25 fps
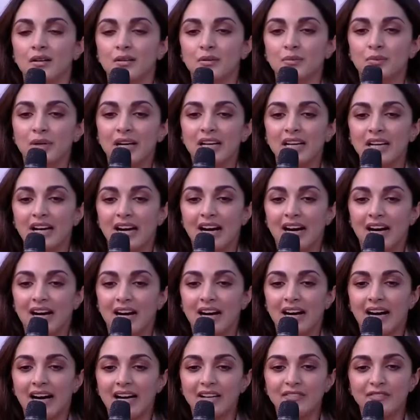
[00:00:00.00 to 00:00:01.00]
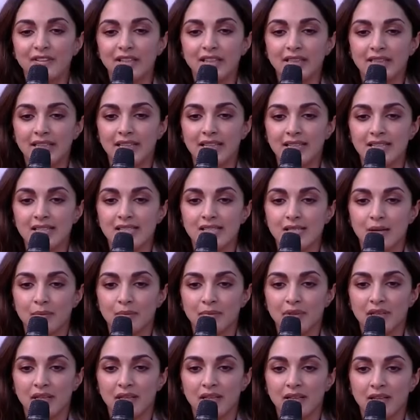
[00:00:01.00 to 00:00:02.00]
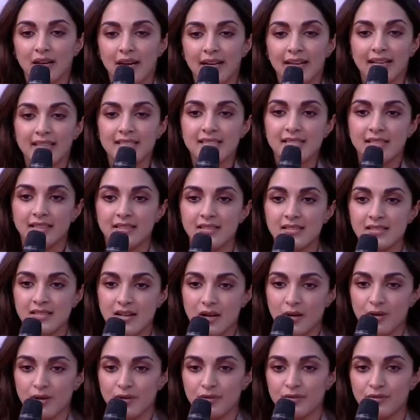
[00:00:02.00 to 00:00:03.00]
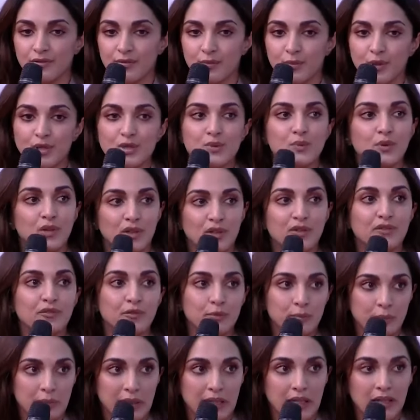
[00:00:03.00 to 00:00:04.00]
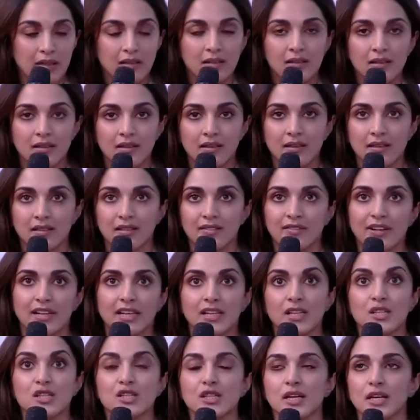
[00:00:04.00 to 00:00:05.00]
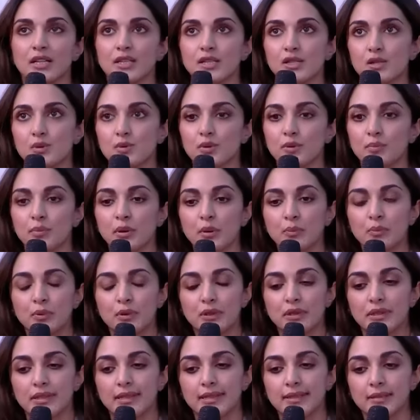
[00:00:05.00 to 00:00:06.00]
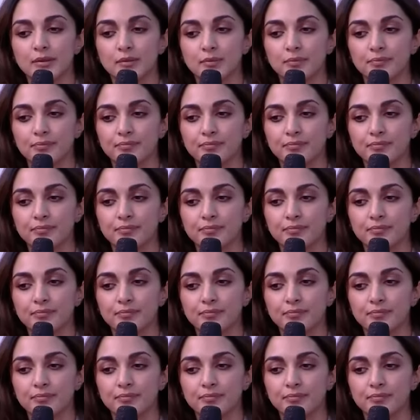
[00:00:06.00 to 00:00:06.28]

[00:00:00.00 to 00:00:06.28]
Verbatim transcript: Well, I feel that is something, and I say this out of what's worked for me, and if I can share this with people, that